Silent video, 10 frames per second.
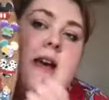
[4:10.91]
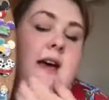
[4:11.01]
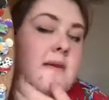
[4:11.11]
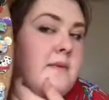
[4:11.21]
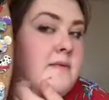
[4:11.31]

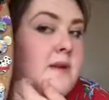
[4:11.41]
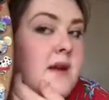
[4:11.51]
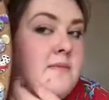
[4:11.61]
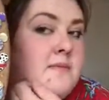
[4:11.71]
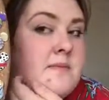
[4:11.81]
Um, I'm
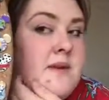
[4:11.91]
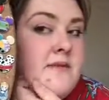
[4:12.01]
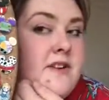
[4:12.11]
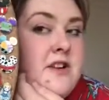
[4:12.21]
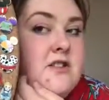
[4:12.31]
I'm being
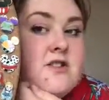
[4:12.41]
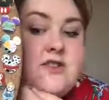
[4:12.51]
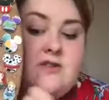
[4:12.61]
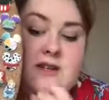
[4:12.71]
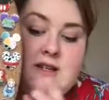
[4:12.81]
very
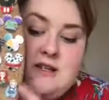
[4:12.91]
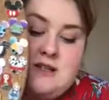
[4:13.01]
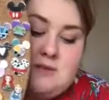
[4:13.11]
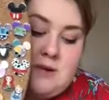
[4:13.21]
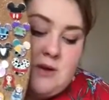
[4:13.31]
restrained
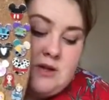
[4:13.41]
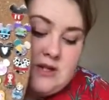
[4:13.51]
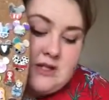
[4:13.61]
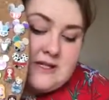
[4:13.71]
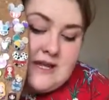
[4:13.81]
to be
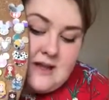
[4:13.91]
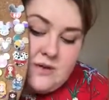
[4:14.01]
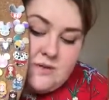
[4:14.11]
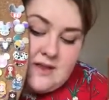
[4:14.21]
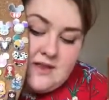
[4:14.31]
honest just
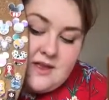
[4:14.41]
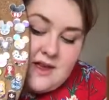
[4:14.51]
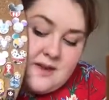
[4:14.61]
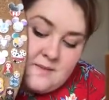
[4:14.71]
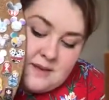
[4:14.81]
now with
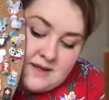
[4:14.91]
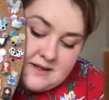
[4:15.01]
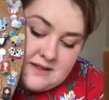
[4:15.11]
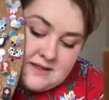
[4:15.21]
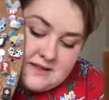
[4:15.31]

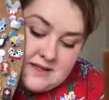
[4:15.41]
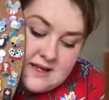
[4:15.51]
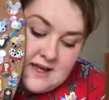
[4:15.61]
pins.